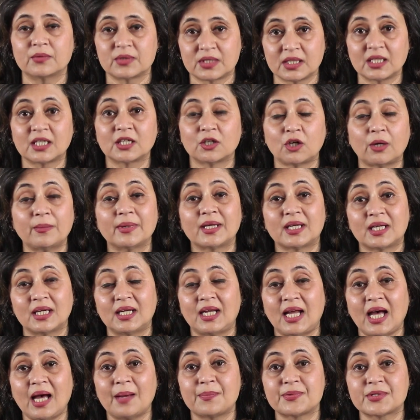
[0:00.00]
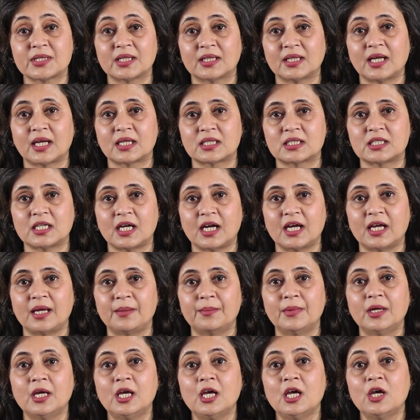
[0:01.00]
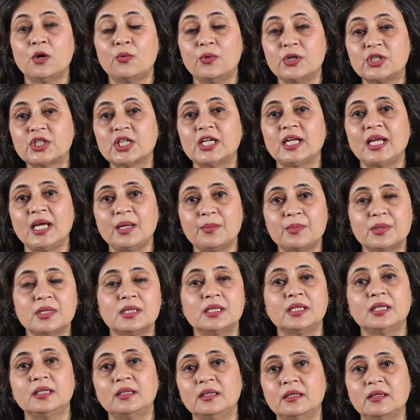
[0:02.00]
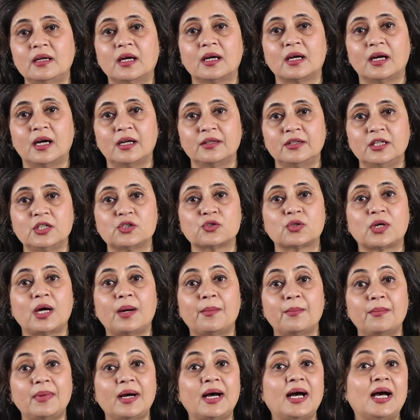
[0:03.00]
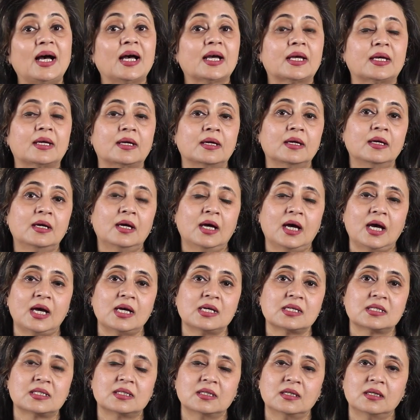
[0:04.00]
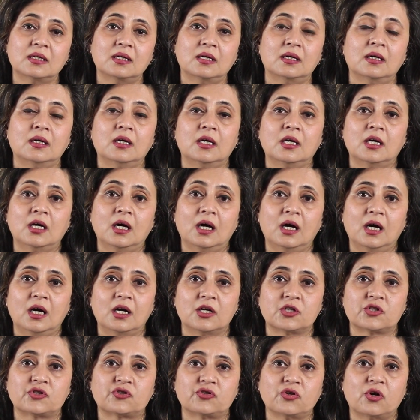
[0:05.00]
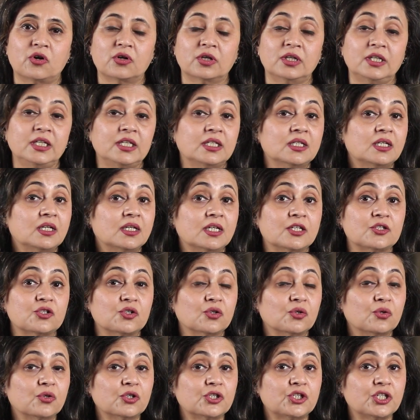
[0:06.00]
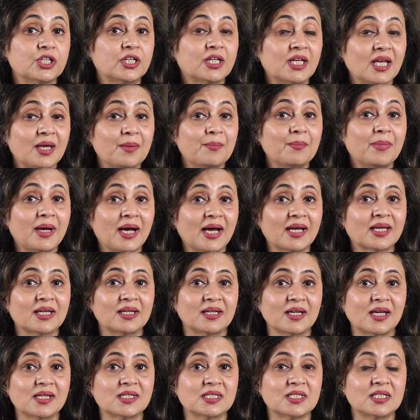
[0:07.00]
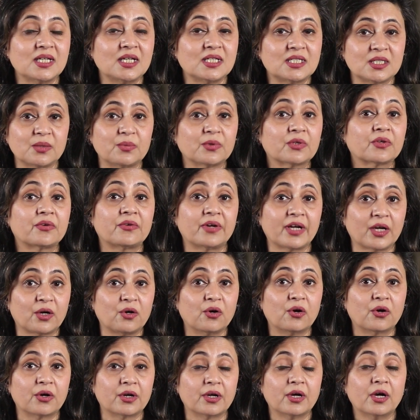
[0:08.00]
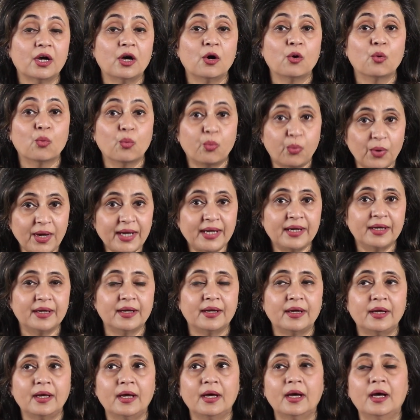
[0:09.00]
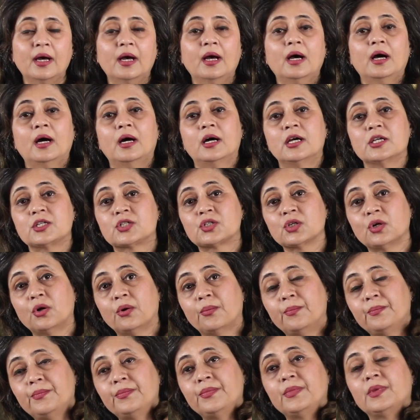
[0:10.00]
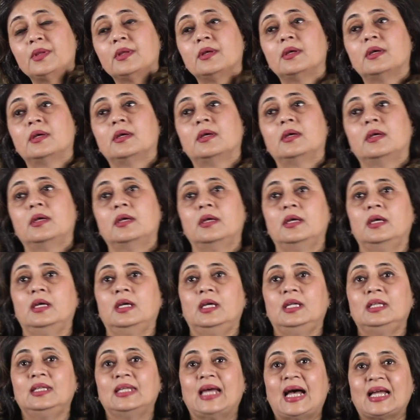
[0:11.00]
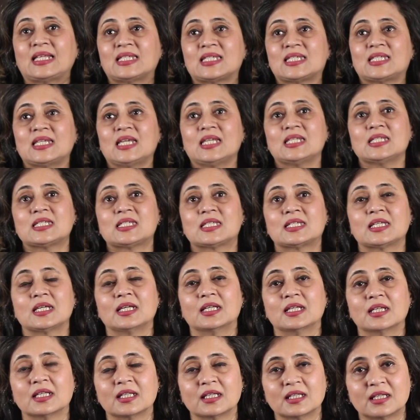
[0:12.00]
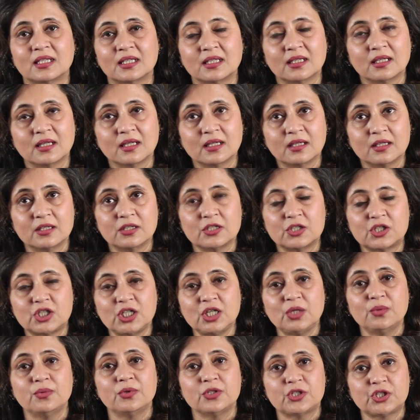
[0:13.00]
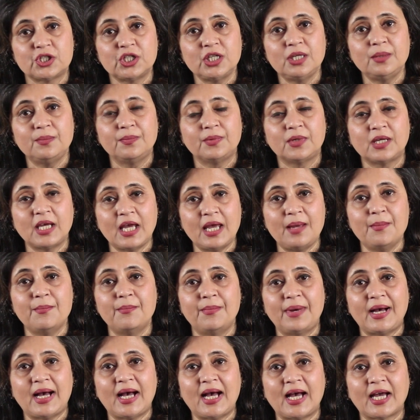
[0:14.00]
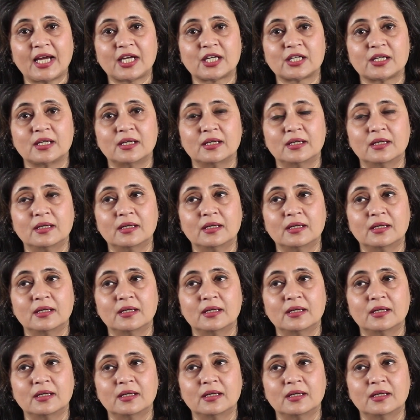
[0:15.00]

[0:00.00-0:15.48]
economic collapse at that time, which enabled Indira Gandhi to come back as the strong leader. And as you know, she came back in 1980 with a record win. So, in that sense, she came back